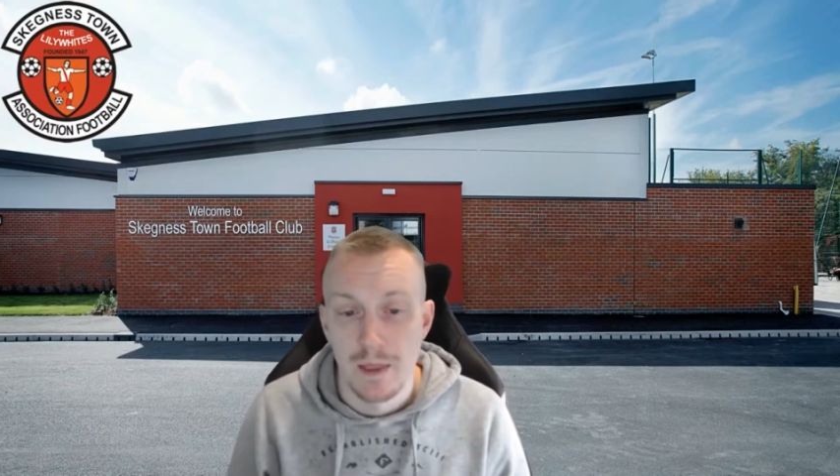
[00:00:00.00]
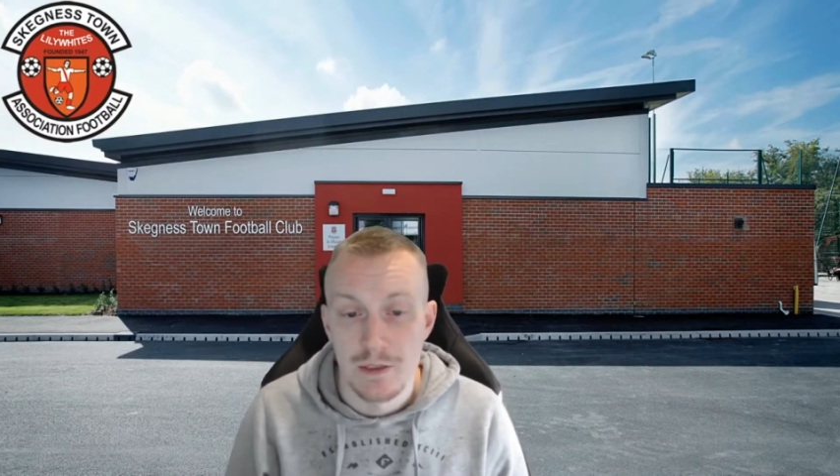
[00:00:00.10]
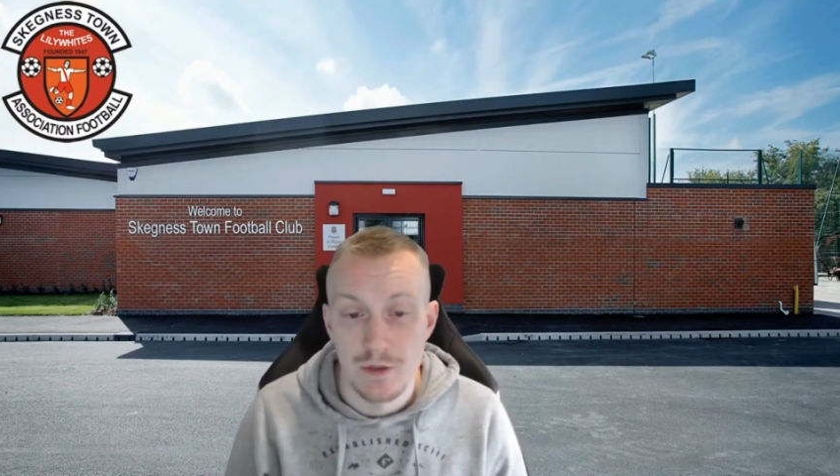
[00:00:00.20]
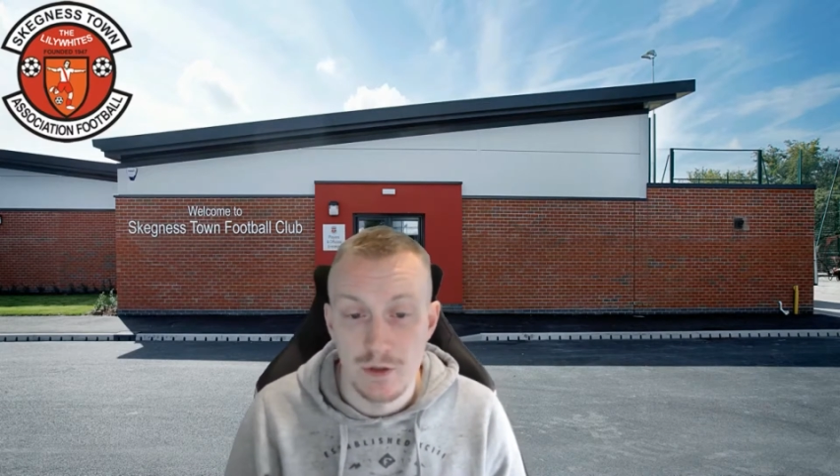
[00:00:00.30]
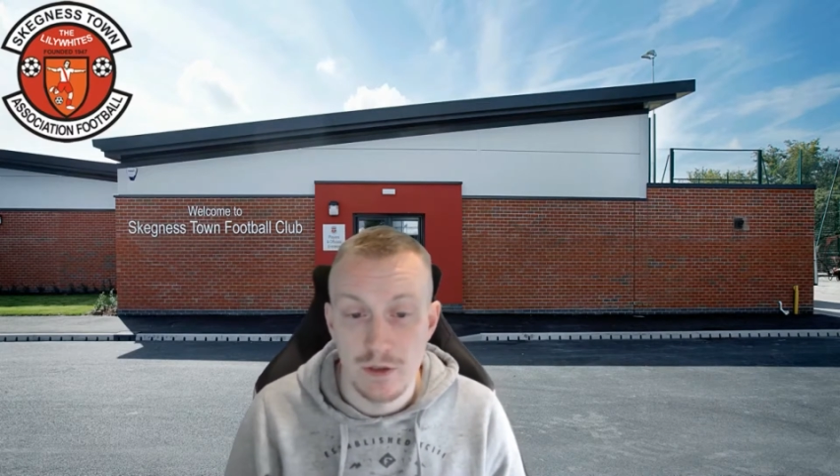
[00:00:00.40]

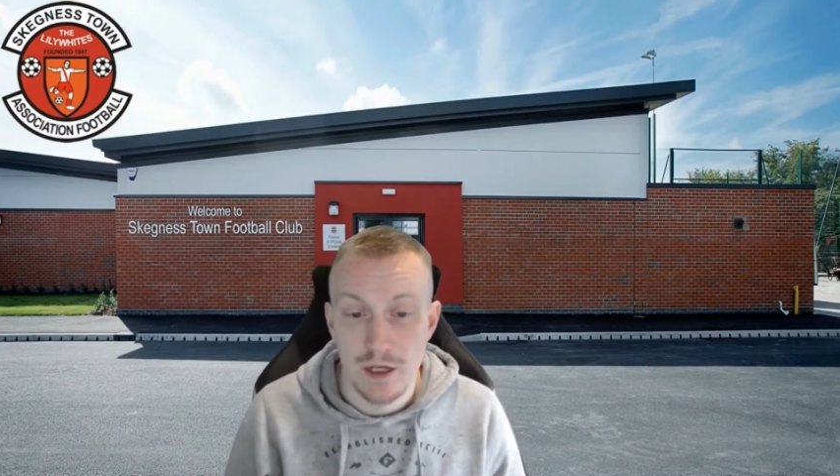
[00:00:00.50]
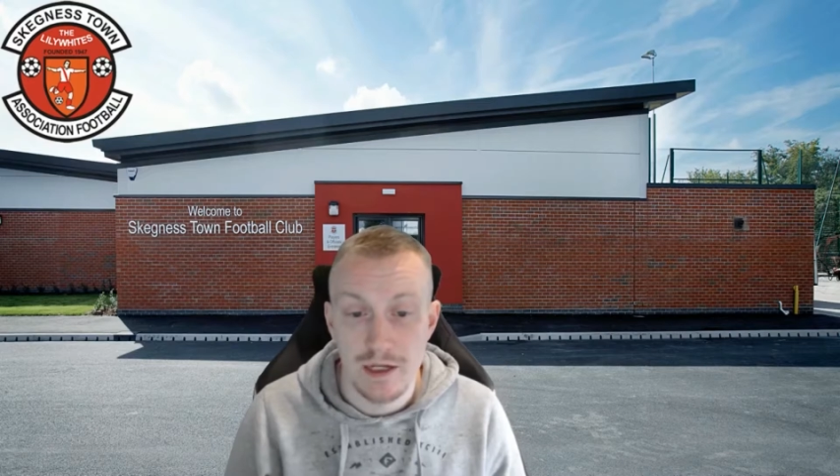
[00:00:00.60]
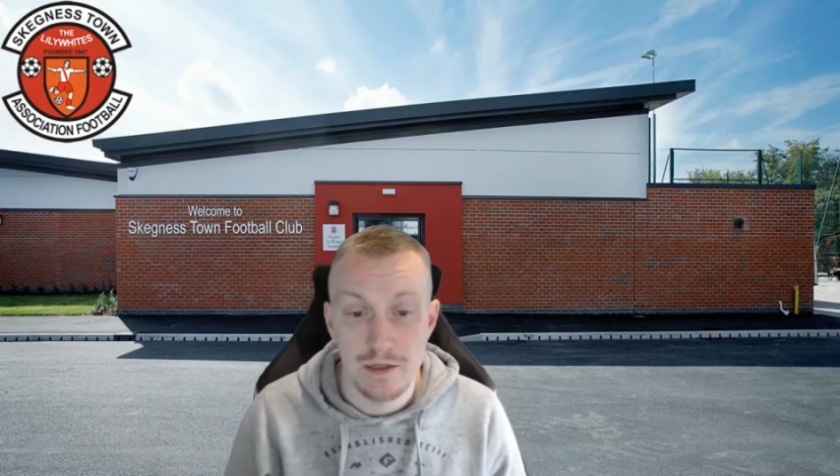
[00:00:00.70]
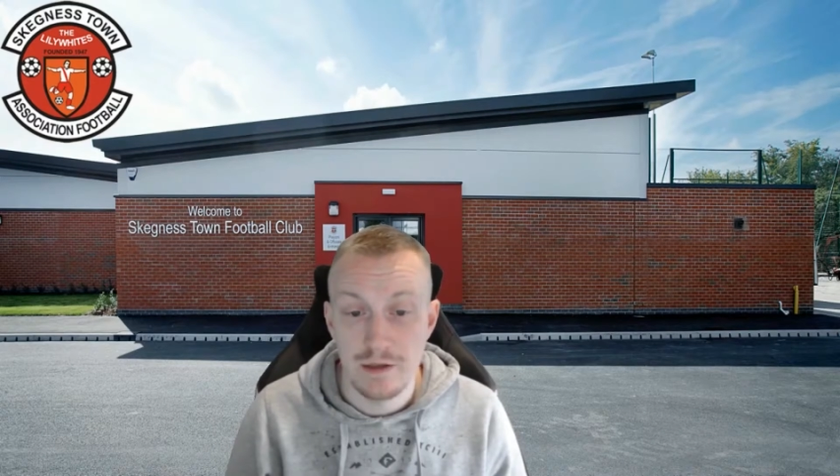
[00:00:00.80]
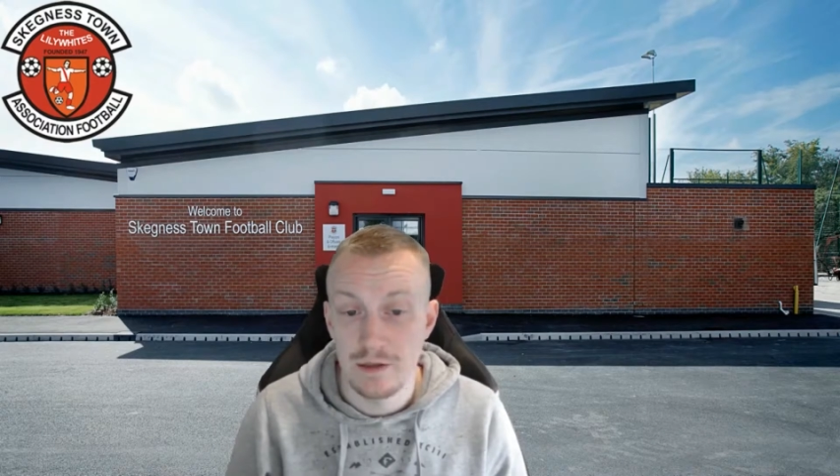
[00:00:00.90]
So
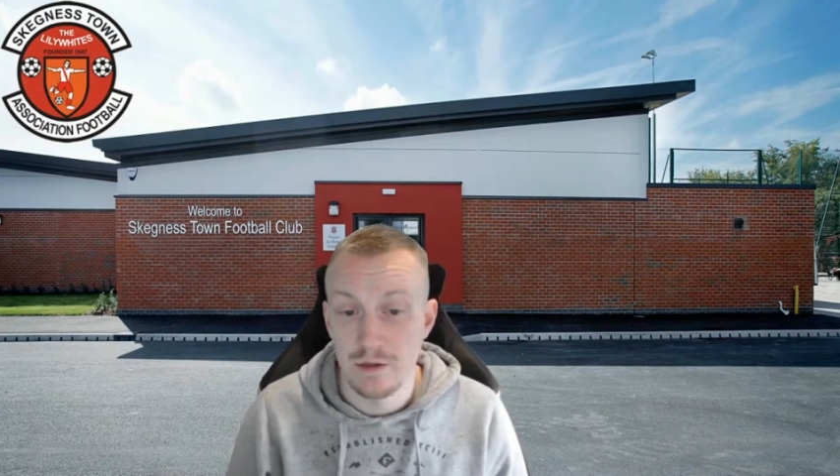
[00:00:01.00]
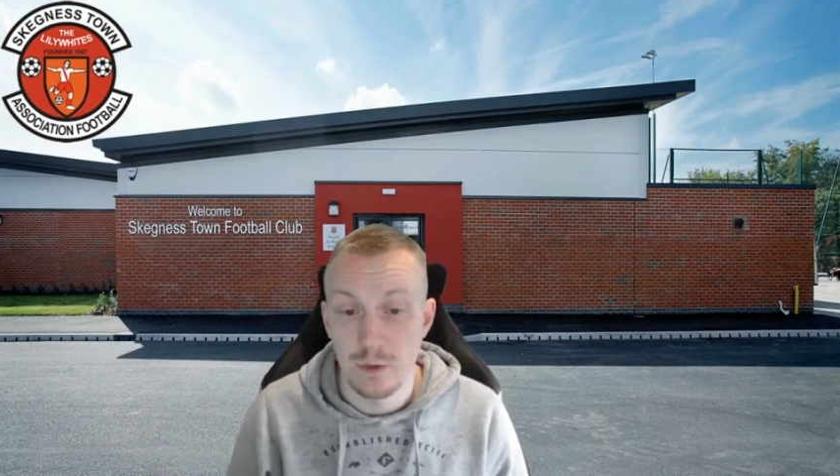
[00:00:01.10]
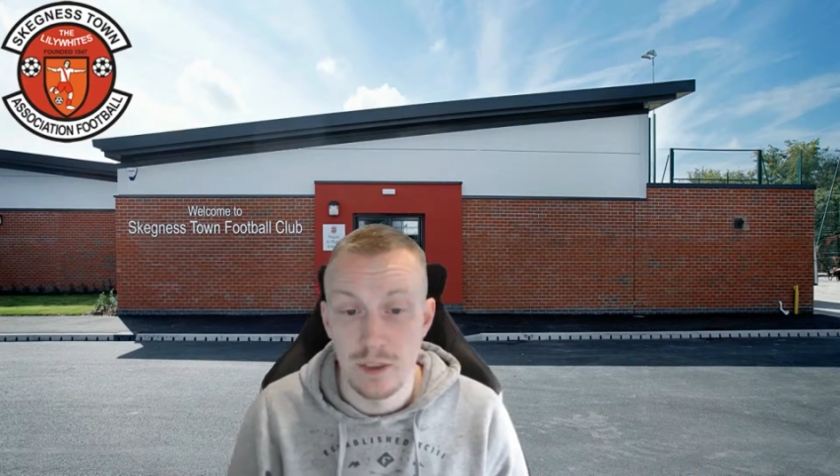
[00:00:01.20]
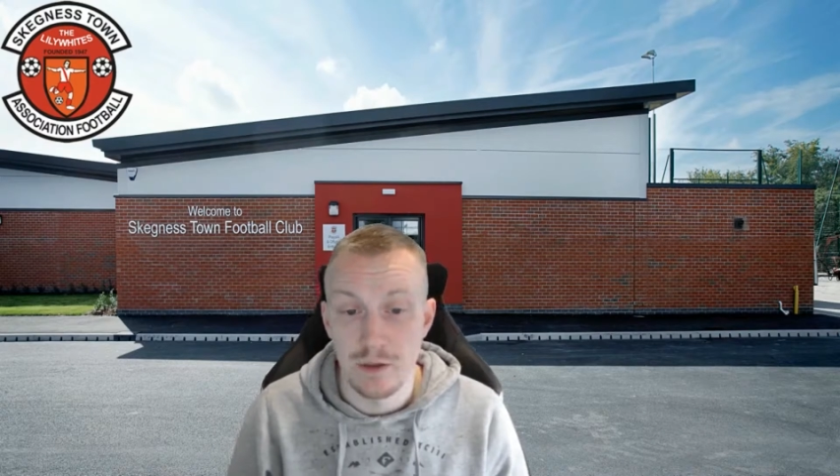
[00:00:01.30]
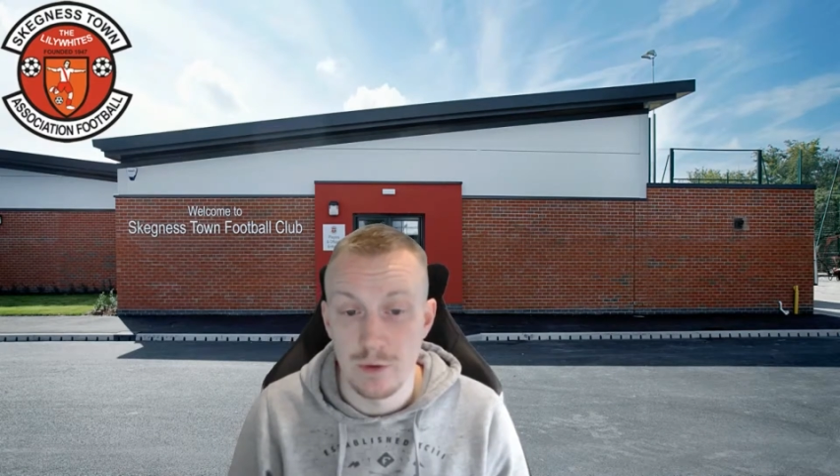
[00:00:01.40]
anything that
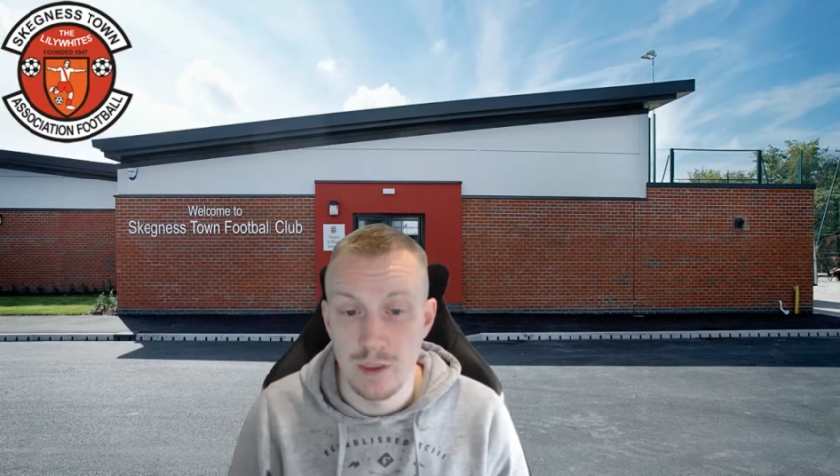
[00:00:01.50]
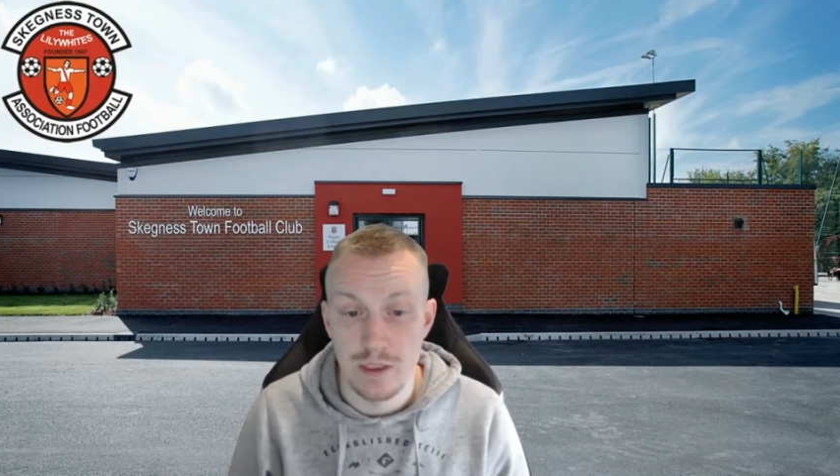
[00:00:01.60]
we do is